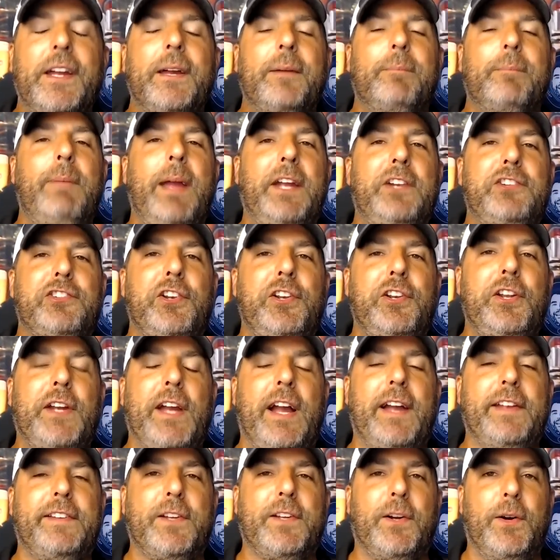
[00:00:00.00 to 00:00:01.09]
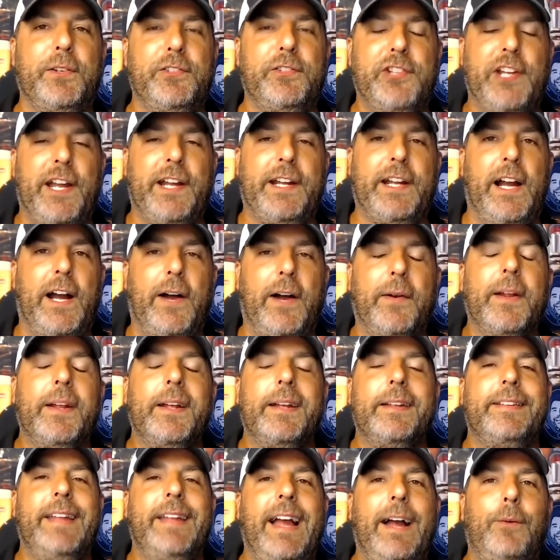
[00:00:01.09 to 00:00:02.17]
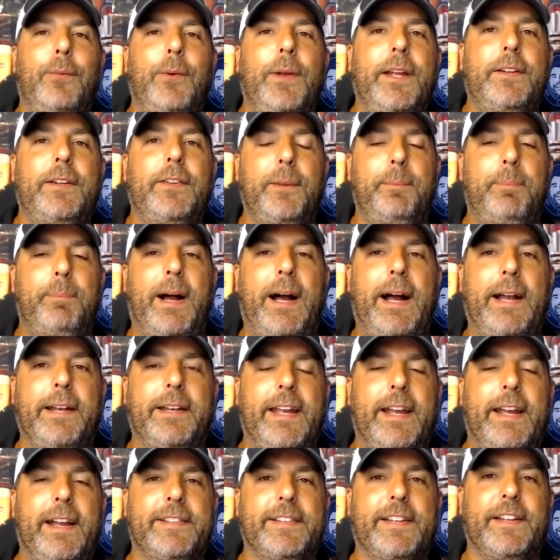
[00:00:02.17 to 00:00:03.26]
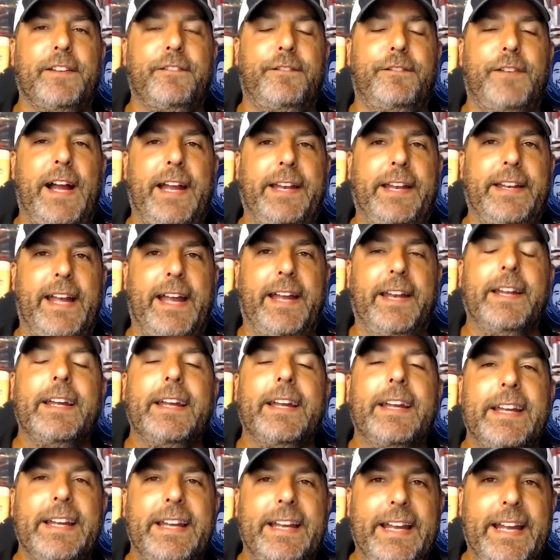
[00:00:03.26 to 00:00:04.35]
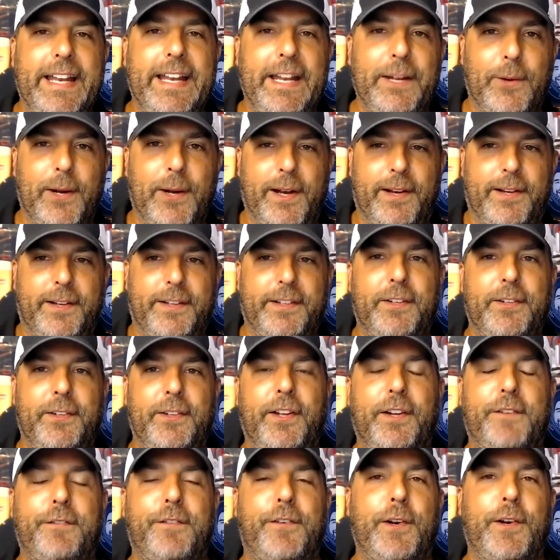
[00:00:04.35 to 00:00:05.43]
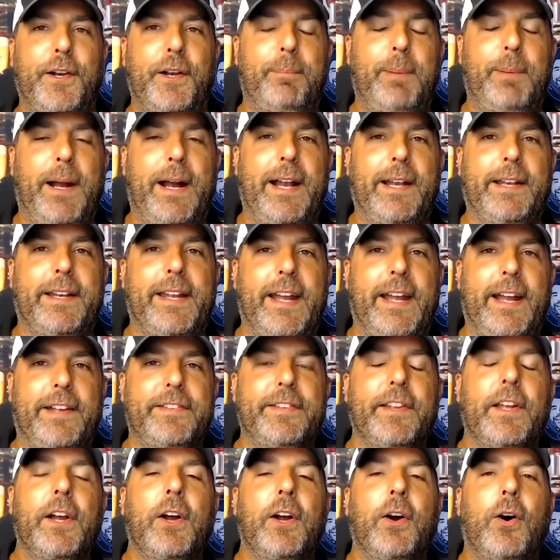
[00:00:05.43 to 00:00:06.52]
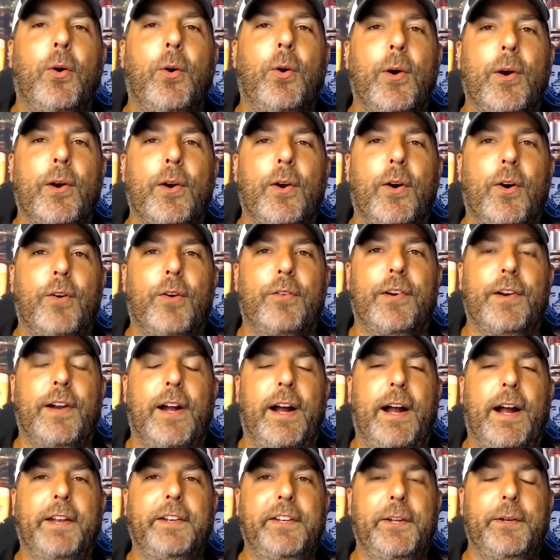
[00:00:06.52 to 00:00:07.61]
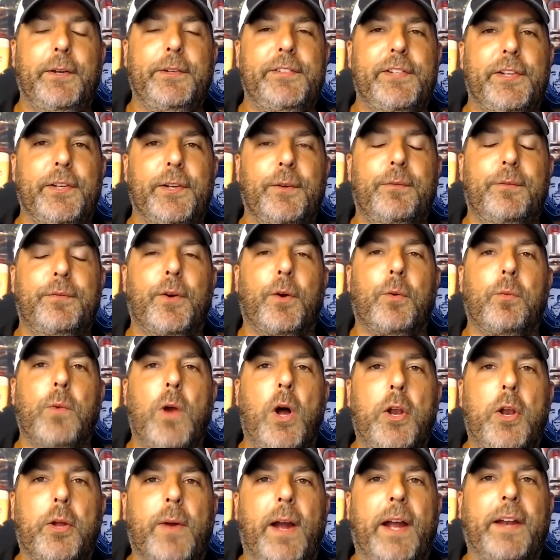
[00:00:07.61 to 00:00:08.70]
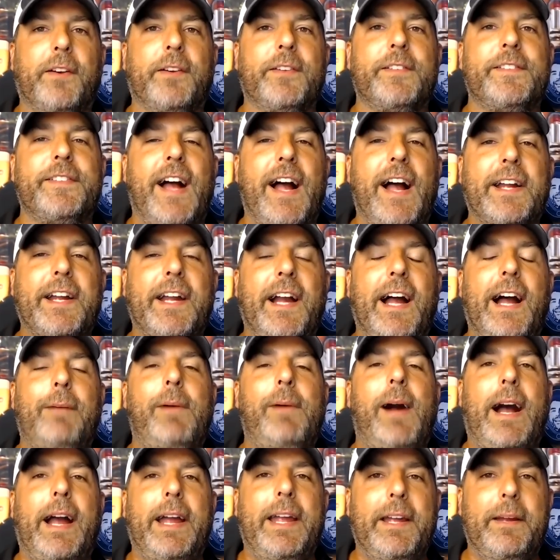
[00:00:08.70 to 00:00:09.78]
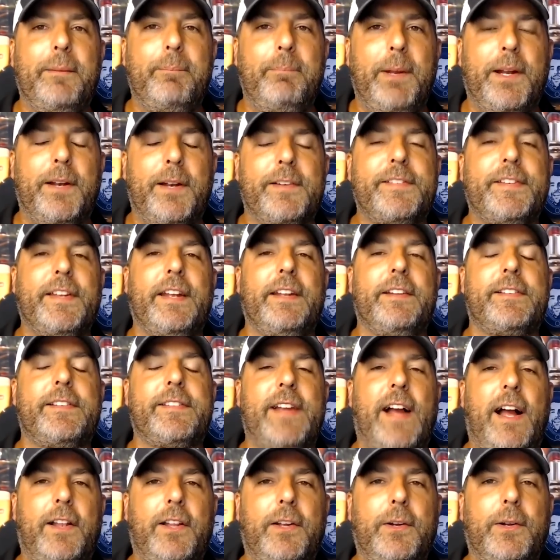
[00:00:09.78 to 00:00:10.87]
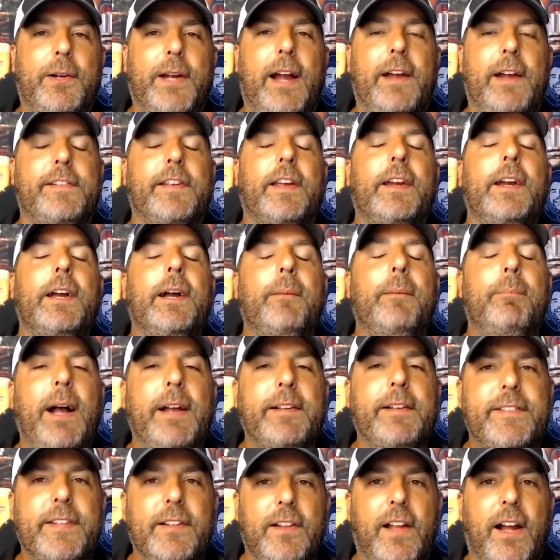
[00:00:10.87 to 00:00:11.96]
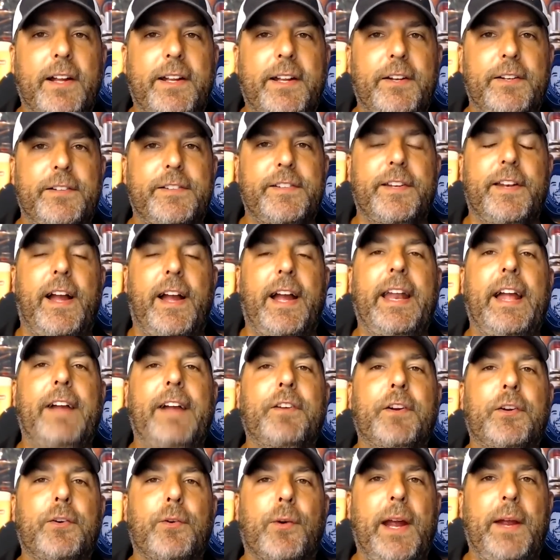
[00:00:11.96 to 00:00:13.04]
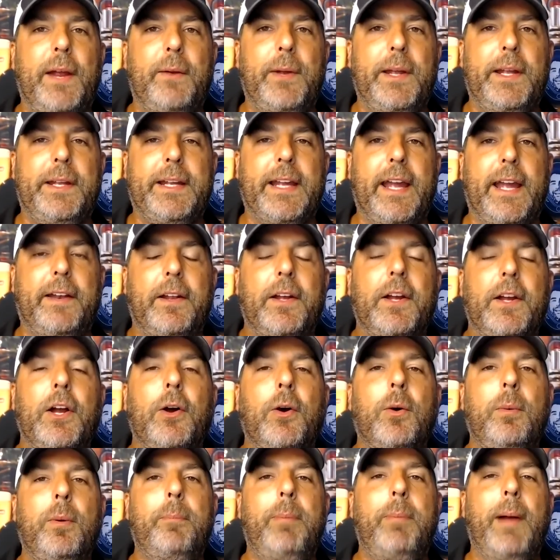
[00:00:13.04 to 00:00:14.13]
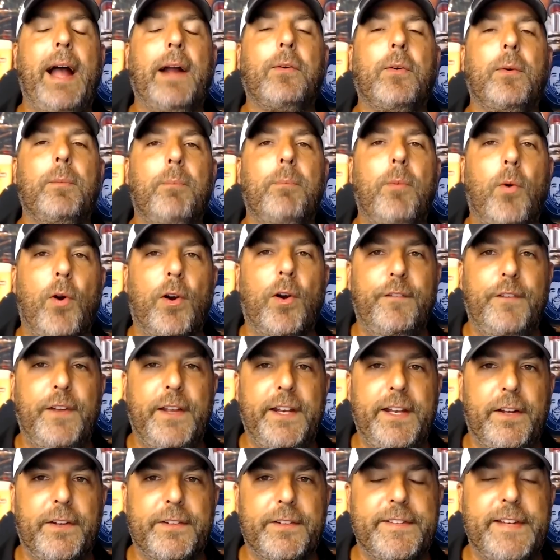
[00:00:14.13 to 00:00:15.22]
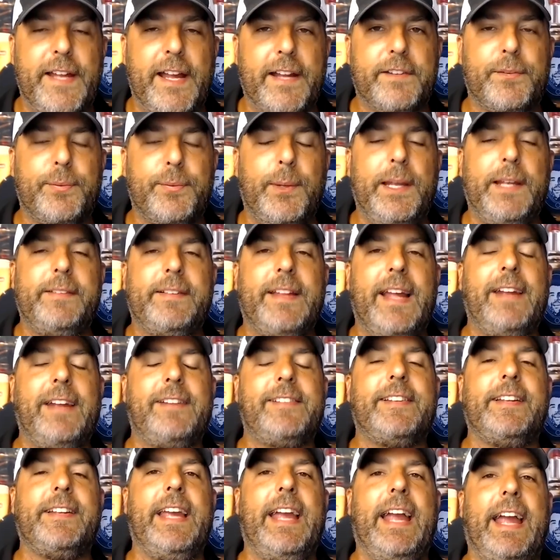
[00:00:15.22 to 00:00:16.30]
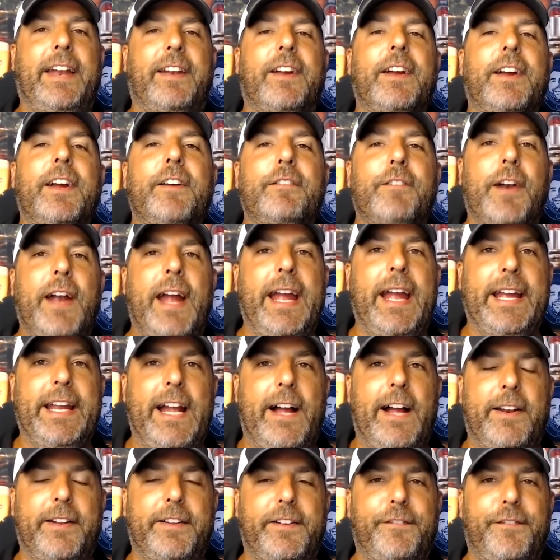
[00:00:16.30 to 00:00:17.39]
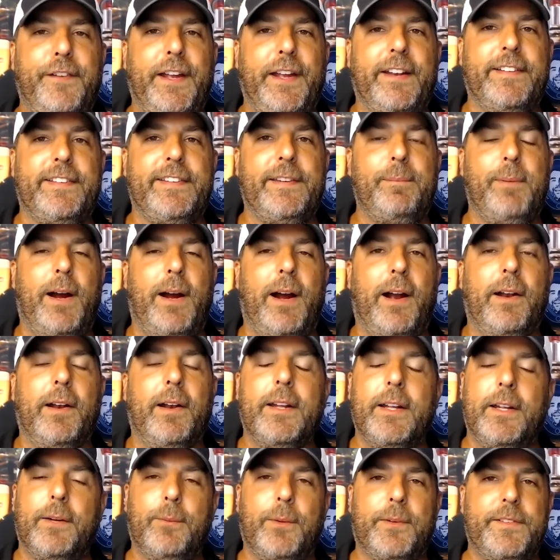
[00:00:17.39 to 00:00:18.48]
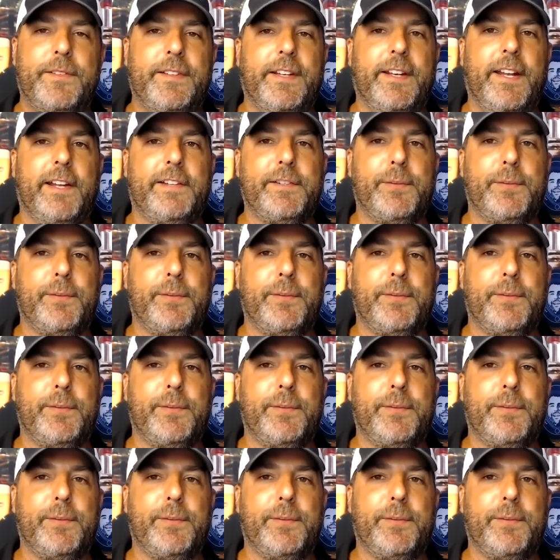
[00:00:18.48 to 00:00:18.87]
Make sure you guys go and check out that weekly podcast. You can find that anywhere you look for your podcast or over on YouTube. For RotoGrinders.com, I am Beer saying salut, guys. Best of luck here tonight. Have a great weekend. We'll be back with more videos next week. Thanks again for hanging out at the Fantasy Bar. See you next